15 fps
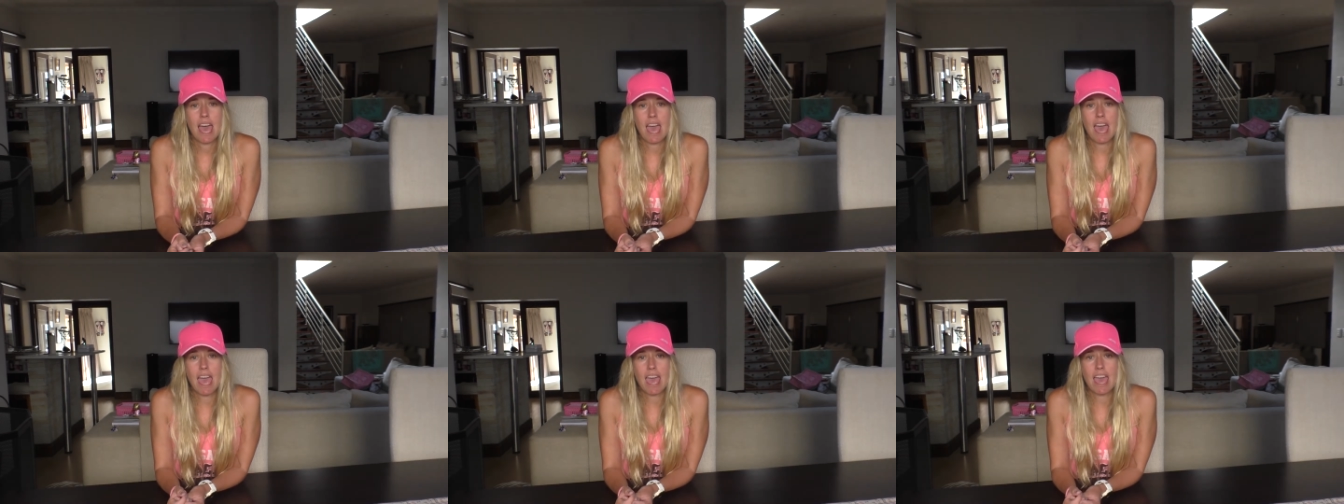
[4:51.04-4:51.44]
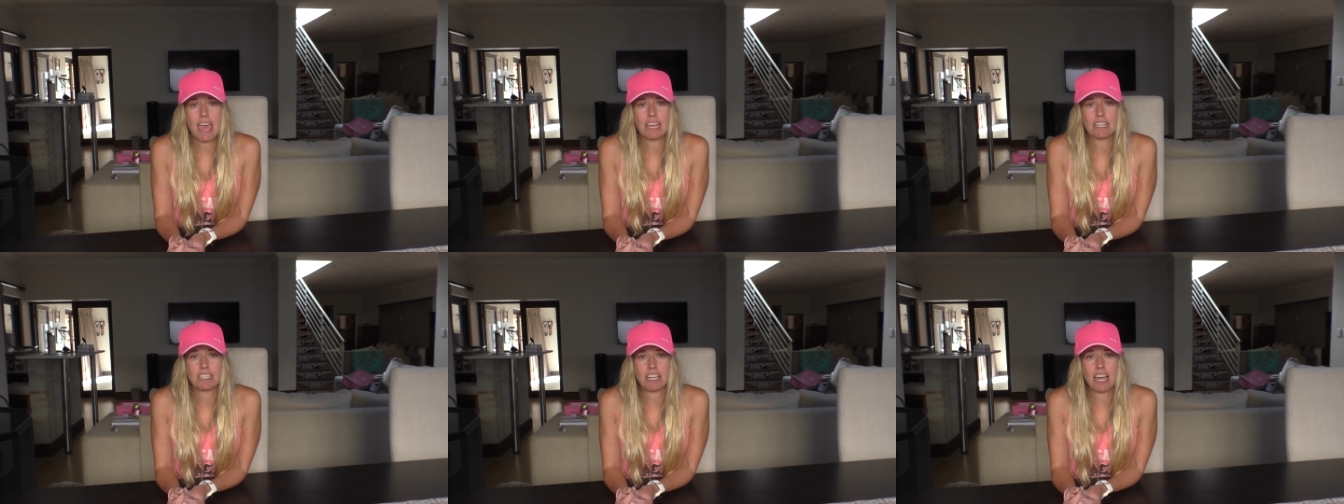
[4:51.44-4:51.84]

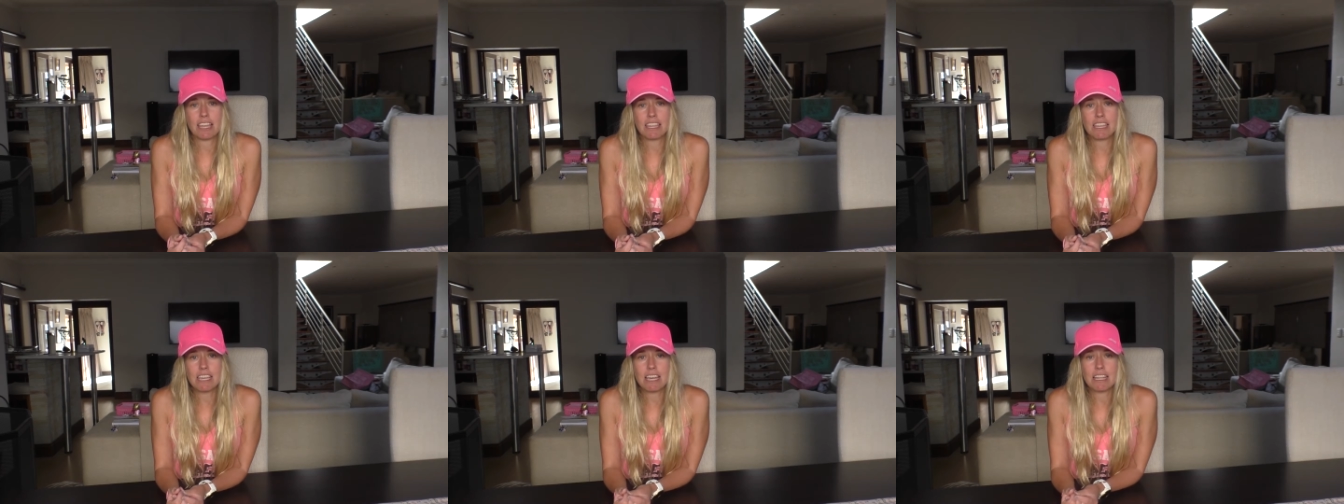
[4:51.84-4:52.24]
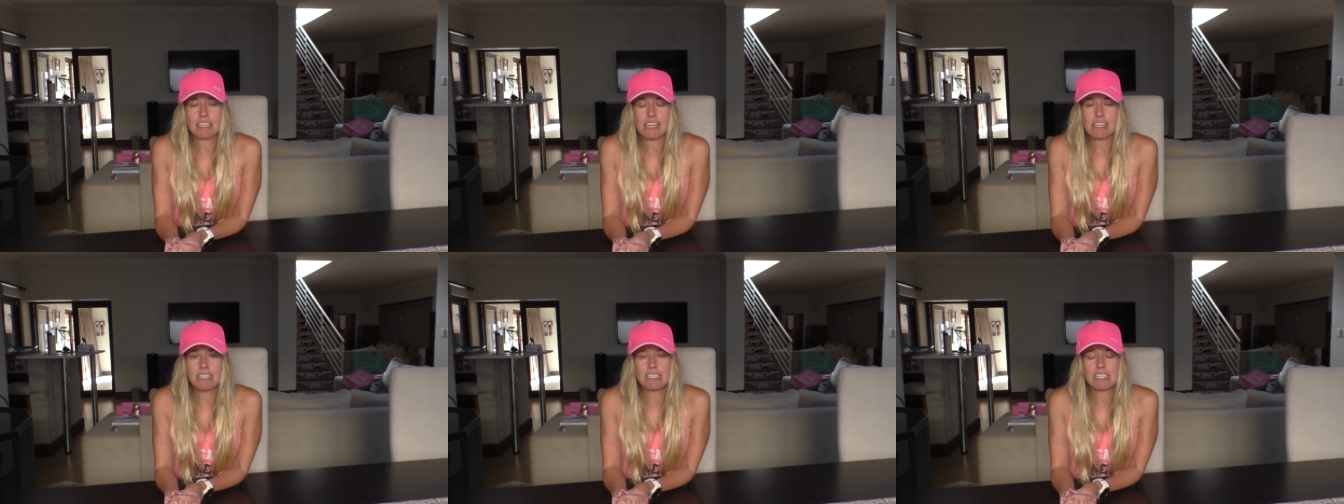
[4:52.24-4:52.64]
And I think at the
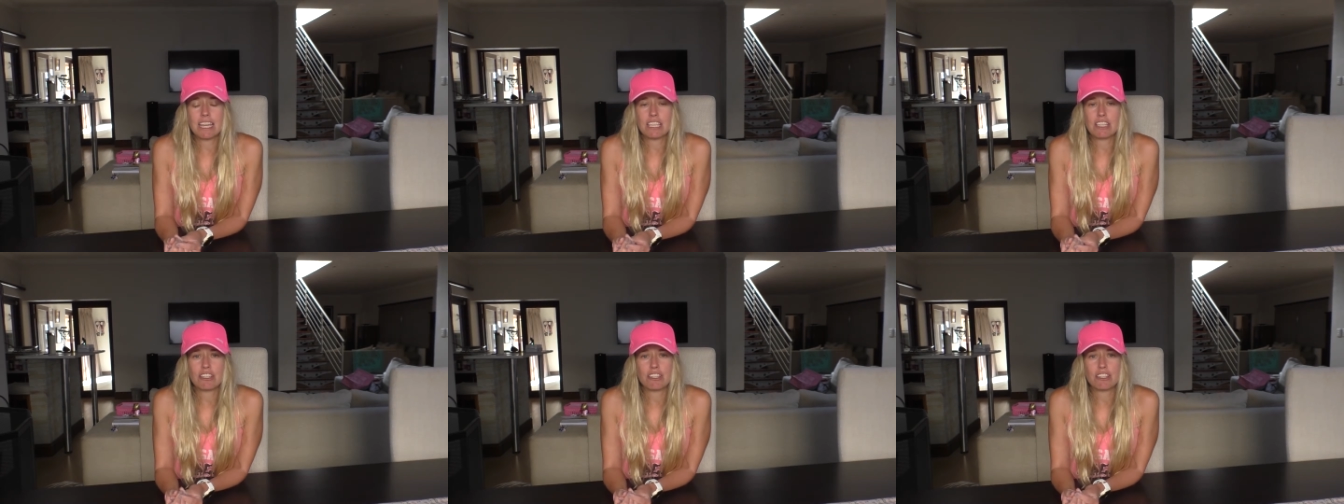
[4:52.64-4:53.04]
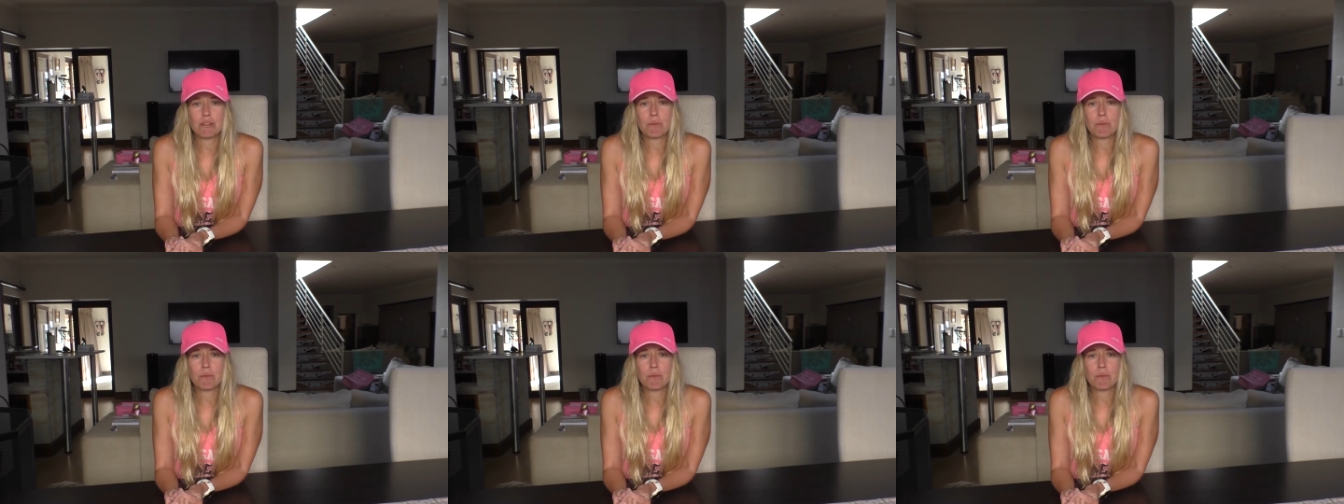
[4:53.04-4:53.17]
end of the day, you know,